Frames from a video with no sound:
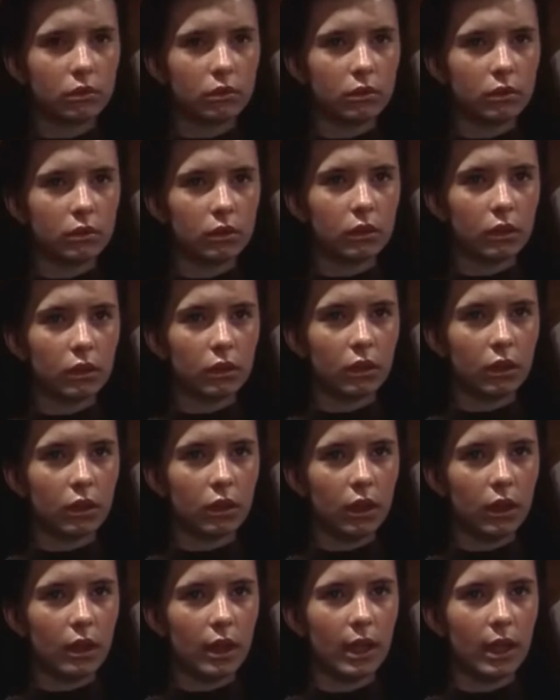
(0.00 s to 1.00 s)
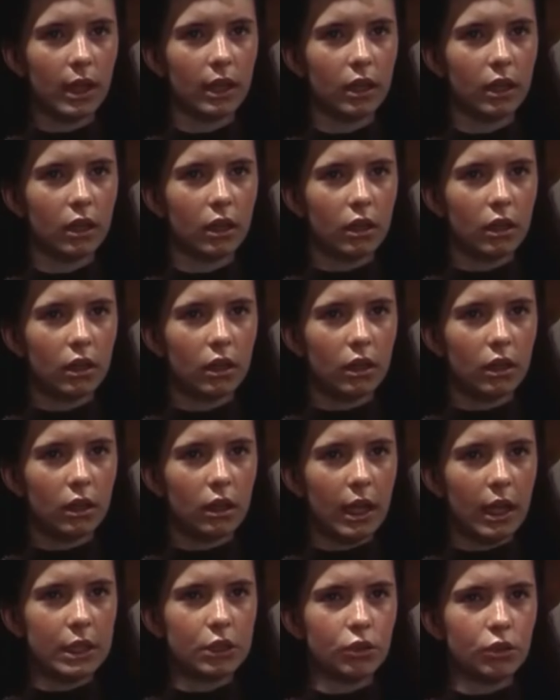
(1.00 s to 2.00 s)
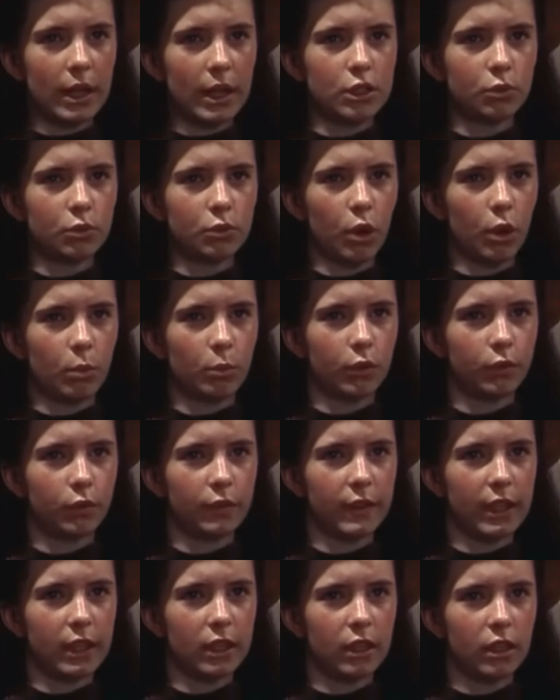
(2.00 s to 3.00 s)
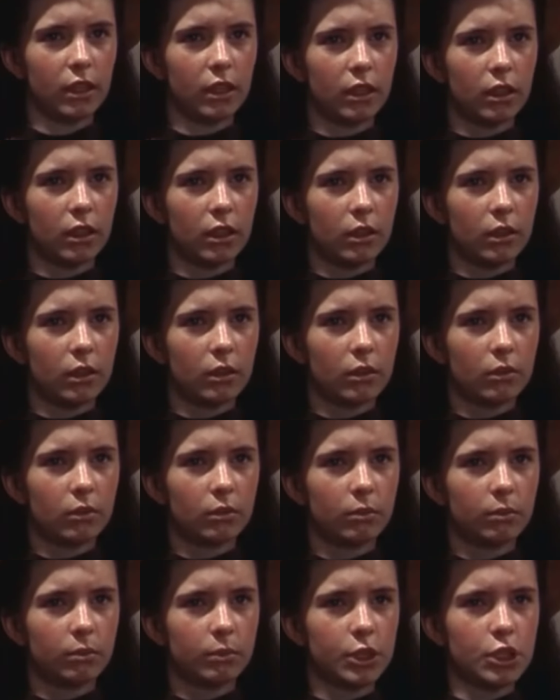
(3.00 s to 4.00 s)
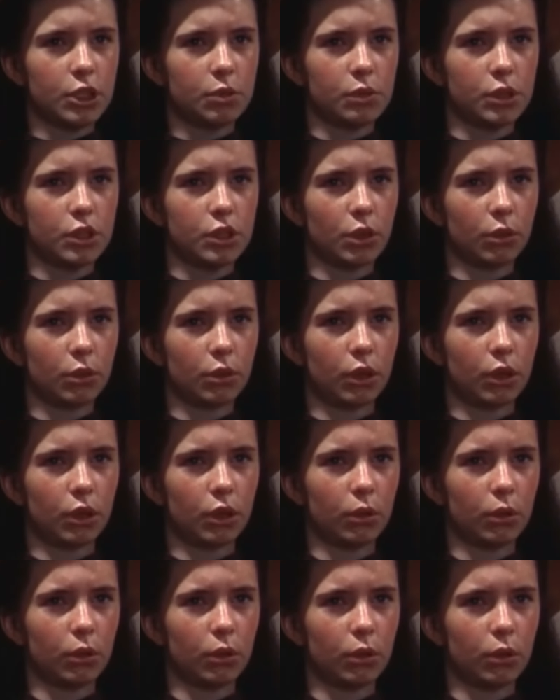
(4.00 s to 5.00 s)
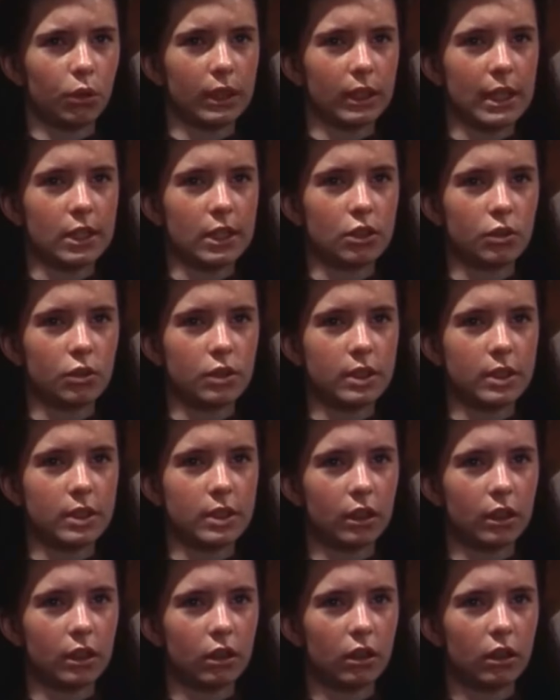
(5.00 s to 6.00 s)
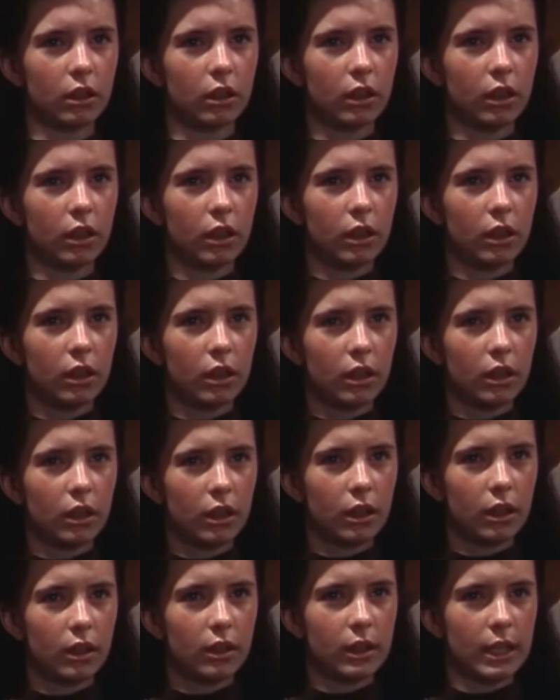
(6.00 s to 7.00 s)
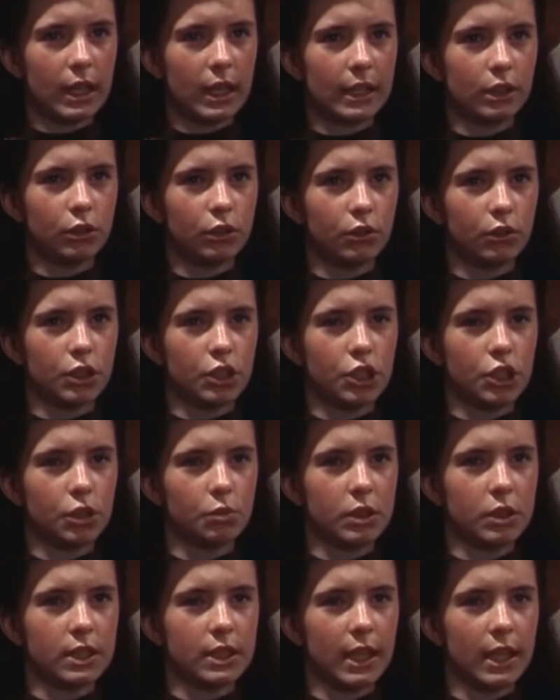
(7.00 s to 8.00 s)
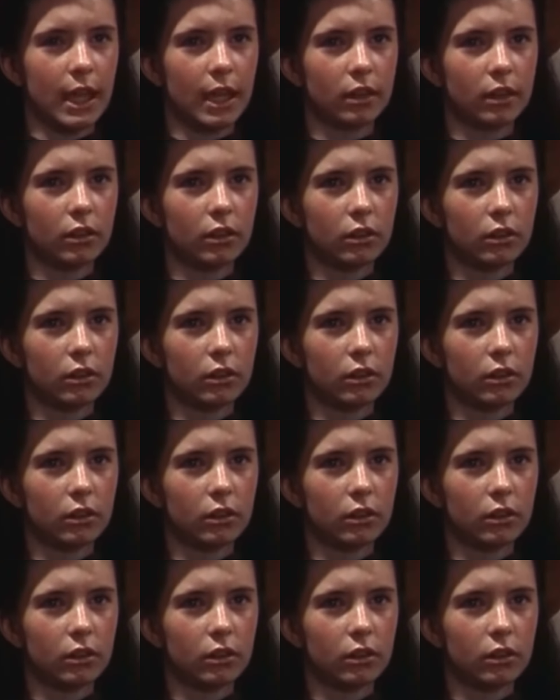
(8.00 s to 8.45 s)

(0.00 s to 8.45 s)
you are a lot stronger emotionally uh, than I think people give you credit for. Physically, obviously, we know she is very weak, but